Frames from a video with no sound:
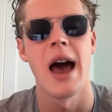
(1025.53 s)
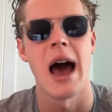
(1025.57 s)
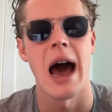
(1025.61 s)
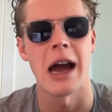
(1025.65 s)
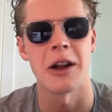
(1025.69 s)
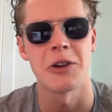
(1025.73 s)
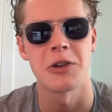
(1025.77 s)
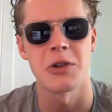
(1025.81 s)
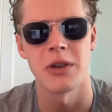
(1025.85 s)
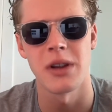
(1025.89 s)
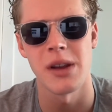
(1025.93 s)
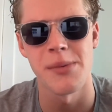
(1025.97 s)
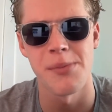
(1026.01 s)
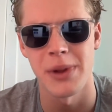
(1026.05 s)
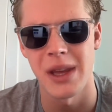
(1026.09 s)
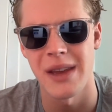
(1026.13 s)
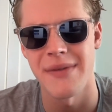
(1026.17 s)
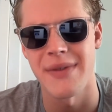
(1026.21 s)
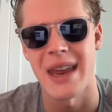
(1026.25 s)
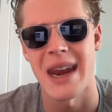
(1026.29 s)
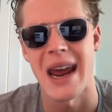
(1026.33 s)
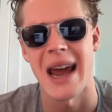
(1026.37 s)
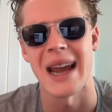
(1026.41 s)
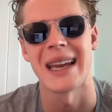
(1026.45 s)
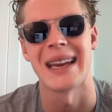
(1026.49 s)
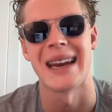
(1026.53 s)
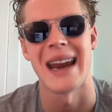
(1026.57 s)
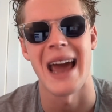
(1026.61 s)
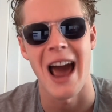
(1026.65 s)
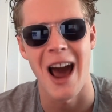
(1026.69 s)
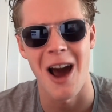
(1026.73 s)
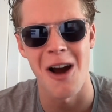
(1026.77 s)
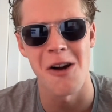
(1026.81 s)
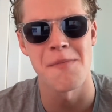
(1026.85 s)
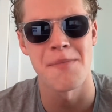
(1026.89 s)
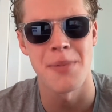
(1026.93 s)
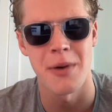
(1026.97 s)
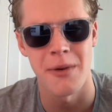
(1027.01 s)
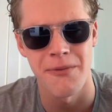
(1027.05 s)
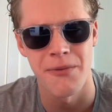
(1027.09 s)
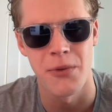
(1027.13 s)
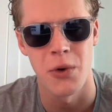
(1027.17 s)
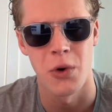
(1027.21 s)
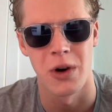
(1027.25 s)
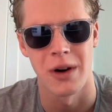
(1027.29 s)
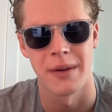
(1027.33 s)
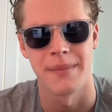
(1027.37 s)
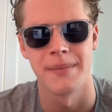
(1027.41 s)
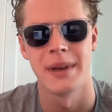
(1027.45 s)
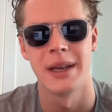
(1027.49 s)
truly believe that I can
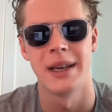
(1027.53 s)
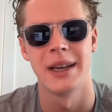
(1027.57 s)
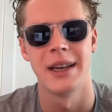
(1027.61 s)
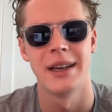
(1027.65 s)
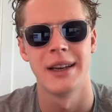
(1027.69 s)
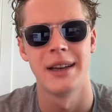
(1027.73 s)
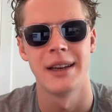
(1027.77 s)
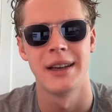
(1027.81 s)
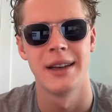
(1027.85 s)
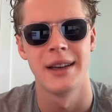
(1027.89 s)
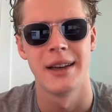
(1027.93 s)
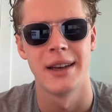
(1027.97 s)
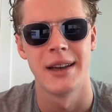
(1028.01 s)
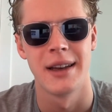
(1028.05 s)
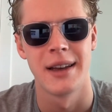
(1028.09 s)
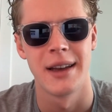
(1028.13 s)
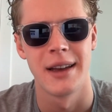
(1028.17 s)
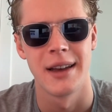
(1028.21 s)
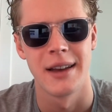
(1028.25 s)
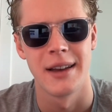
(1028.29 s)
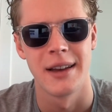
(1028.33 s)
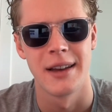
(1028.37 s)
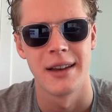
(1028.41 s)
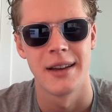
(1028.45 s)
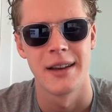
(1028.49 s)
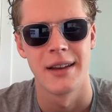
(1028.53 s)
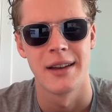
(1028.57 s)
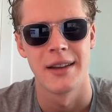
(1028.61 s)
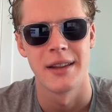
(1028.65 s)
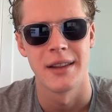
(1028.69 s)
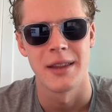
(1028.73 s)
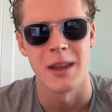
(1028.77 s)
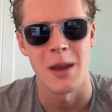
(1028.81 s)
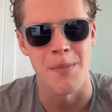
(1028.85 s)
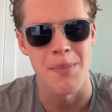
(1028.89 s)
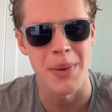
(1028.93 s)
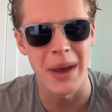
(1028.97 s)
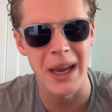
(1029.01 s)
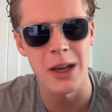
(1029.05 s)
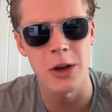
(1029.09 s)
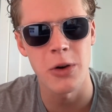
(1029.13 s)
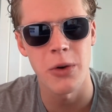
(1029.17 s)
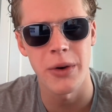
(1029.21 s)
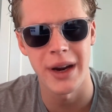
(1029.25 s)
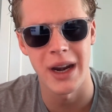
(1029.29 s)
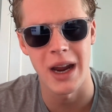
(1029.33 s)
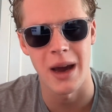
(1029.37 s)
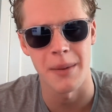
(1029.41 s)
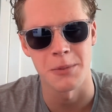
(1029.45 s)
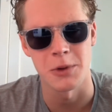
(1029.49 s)
outperform the
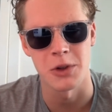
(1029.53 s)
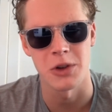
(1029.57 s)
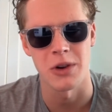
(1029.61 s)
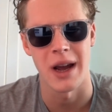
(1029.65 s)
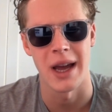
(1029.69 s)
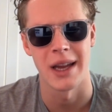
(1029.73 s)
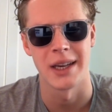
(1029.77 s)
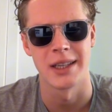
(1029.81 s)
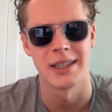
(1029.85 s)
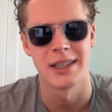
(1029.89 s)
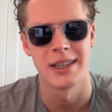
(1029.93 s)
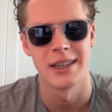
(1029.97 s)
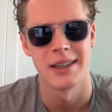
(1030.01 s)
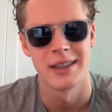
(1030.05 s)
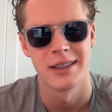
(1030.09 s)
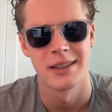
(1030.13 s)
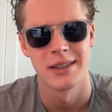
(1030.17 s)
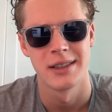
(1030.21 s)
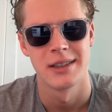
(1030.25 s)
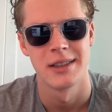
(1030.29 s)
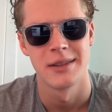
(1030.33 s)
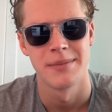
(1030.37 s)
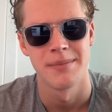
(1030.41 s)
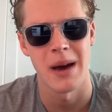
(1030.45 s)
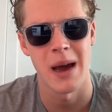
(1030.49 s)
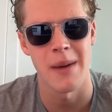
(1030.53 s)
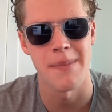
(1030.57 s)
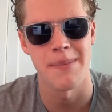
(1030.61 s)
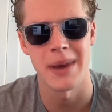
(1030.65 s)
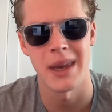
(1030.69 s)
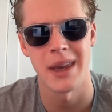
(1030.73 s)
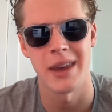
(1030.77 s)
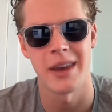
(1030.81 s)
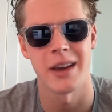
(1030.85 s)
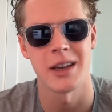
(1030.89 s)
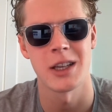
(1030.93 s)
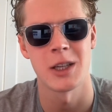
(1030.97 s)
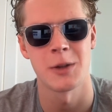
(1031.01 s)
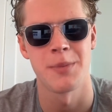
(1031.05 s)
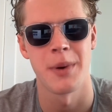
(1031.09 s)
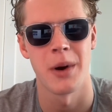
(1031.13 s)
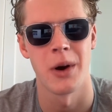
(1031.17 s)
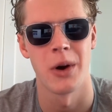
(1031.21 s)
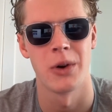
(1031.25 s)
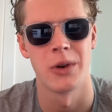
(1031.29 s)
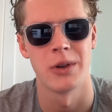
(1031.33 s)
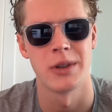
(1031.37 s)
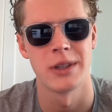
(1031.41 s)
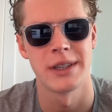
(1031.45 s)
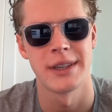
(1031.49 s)
Bitcoin uptrend by being
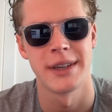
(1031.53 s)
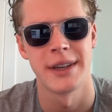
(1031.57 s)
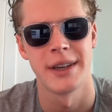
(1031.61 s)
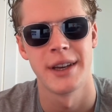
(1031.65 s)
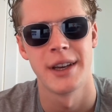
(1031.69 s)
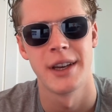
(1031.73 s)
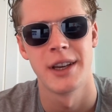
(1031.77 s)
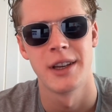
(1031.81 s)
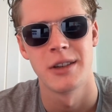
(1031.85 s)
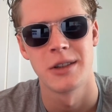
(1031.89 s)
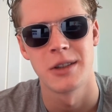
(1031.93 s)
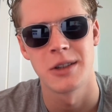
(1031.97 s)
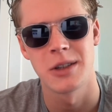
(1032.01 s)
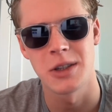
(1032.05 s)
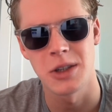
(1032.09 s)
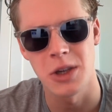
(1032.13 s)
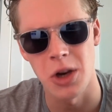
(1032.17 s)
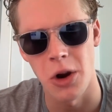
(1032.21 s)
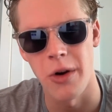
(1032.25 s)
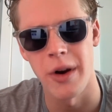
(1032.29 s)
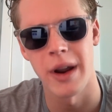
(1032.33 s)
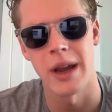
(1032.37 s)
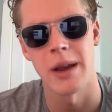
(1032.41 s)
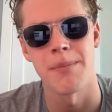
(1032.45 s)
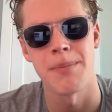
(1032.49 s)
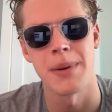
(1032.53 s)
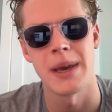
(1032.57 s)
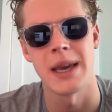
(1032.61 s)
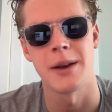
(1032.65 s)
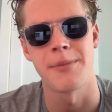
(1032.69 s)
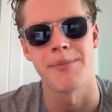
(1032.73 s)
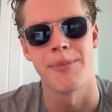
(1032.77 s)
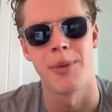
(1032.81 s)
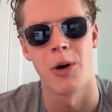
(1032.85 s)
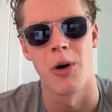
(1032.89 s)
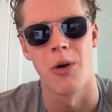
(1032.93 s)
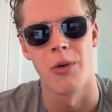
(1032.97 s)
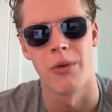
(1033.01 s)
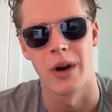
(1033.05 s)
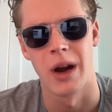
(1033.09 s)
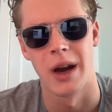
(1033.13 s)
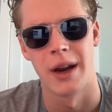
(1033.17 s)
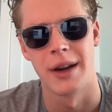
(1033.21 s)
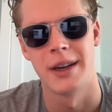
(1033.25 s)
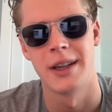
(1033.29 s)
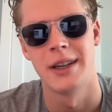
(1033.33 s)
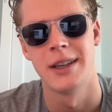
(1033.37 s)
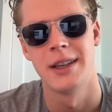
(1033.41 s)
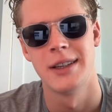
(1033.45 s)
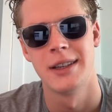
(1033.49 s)
exposed during peak bull
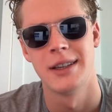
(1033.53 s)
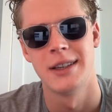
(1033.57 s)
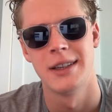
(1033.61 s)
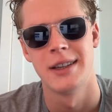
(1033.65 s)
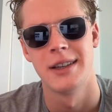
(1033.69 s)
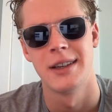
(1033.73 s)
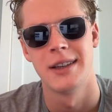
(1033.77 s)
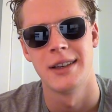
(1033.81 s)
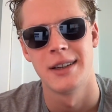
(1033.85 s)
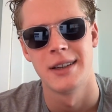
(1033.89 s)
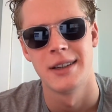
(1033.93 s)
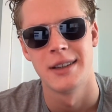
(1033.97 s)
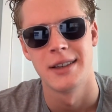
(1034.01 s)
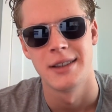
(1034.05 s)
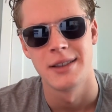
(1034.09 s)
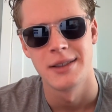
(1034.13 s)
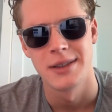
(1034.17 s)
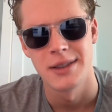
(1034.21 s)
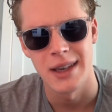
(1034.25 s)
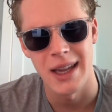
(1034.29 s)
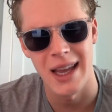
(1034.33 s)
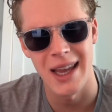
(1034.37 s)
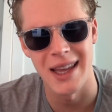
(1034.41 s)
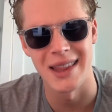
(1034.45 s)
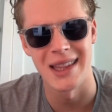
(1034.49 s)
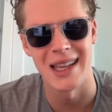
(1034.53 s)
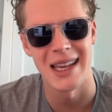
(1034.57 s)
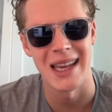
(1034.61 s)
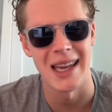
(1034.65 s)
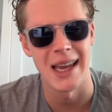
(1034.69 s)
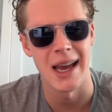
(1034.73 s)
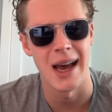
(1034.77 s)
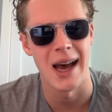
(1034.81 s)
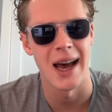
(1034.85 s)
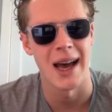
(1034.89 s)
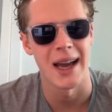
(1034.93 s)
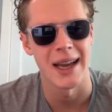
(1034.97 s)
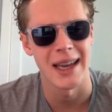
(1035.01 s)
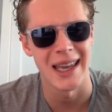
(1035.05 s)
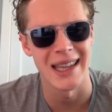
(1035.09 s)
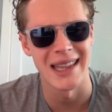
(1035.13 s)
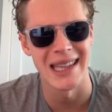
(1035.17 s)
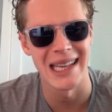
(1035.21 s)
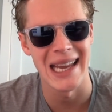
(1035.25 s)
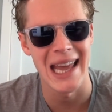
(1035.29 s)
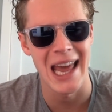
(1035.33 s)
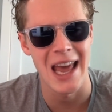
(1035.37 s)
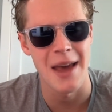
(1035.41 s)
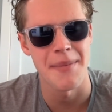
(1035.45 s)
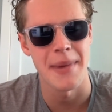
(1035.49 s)
run in
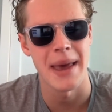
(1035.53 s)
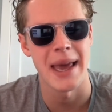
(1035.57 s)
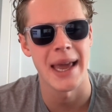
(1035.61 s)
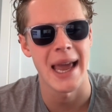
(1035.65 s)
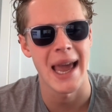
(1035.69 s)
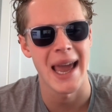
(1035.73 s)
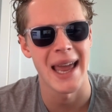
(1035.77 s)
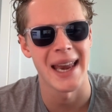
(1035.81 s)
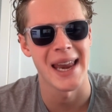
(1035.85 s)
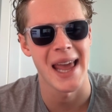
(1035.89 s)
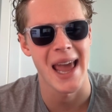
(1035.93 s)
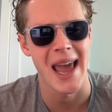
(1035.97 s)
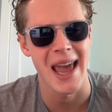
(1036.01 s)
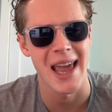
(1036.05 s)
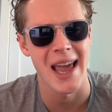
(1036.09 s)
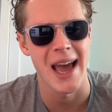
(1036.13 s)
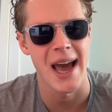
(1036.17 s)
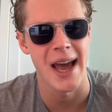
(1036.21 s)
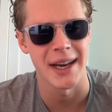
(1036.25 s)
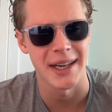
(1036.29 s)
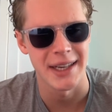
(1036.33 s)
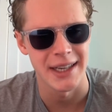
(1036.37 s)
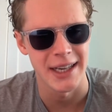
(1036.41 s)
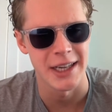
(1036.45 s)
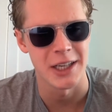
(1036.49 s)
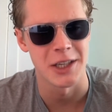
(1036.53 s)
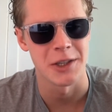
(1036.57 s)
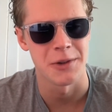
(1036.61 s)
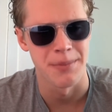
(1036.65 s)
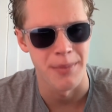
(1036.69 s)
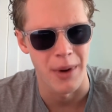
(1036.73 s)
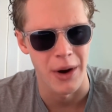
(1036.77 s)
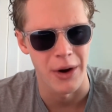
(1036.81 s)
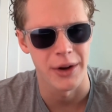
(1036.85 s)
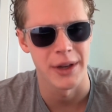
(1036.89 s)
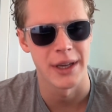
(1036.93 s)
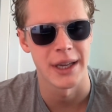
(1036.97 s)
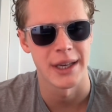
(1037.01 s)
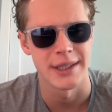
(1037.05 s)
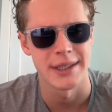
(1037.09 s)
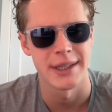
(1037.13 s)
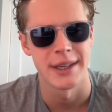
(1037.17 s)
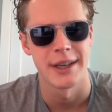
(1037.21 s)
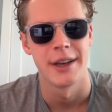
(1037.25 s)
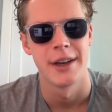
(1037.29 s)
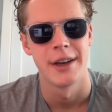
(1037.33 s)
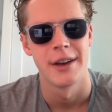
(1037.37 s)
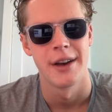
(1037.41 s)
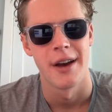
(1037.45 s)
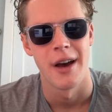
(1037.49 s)
the gaming and AI niche market
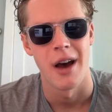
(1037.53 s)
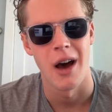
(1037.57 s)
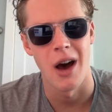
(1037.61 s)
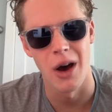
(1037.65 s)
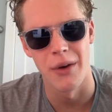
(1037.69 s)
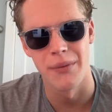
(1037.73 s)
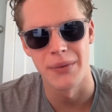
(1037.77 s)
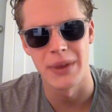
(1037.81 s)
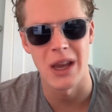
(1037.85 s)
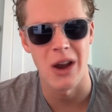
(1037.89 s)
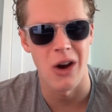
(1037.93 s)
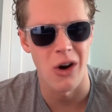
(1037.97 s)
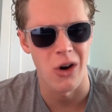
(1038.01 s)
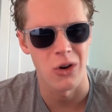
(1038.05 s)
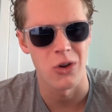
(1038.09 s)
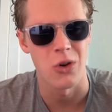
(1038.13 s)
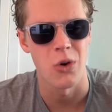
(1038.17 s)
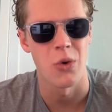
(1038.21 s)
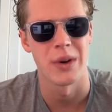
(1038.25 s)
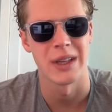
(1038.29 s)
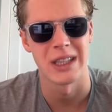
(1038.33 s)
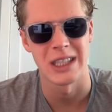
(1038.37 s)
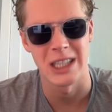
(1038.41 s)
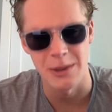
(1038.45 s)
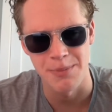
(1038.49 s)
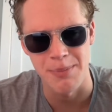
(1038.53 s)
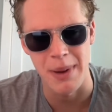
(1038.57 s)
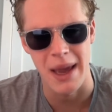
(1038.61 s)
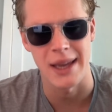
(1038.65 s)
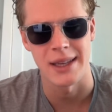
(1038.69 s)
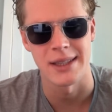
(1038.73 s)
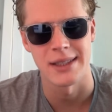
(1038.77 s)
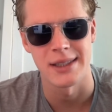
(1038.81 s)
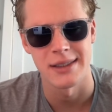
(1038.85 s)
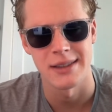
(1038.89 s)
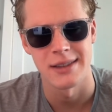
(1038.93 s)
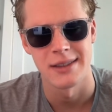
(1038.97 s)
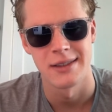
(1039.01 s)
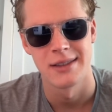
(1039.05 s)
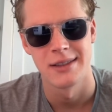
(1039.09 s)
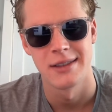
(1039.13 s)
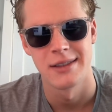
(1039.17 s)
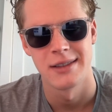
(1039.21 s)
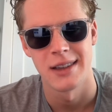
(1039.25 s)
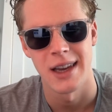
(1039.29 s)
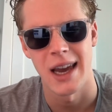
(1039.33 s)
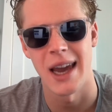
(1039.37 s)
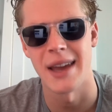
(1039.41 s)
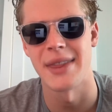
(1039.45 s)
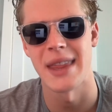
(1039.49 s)
of the altcoin space.
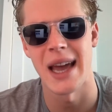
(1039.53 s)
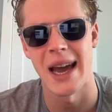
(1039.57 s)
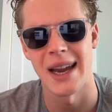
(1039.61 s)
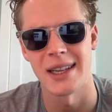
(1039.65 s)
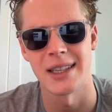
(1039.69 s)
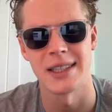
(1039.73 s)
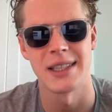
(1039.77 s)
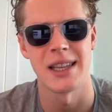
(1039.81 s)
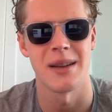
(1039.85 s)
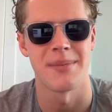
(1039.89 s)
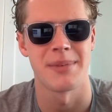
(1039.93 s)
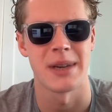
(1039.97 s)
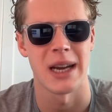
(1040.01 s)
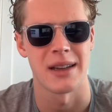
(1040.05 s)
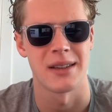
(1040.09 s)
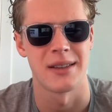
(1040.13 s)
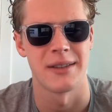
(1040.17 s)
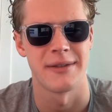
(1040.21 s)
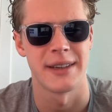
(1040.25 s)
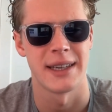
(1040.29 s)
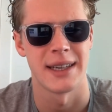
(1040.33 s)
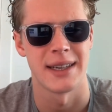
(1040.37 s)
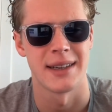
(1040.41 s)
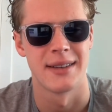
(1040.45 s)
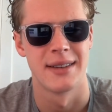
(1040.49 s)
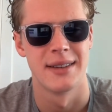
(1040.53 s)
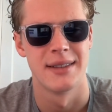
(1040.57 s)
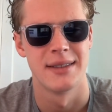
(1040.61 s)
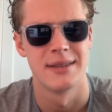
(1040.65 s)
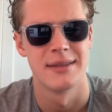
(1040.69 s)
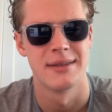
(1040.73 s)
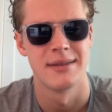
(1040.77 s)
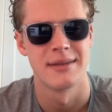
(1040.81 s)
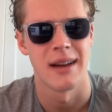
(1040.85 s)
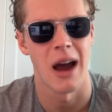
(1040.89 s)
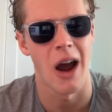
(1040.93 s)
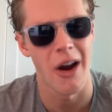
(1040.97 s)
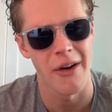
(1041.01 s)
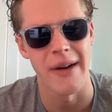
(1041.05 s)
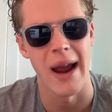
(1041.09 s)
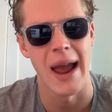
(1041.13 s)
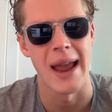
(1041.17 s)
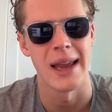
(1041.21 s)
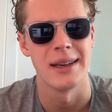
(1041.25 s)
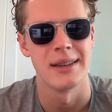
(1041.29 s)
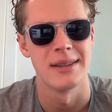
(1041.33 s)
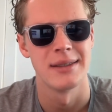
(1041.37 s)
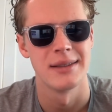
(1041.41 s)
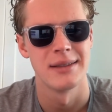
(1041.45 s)
And that is the objective here. All right.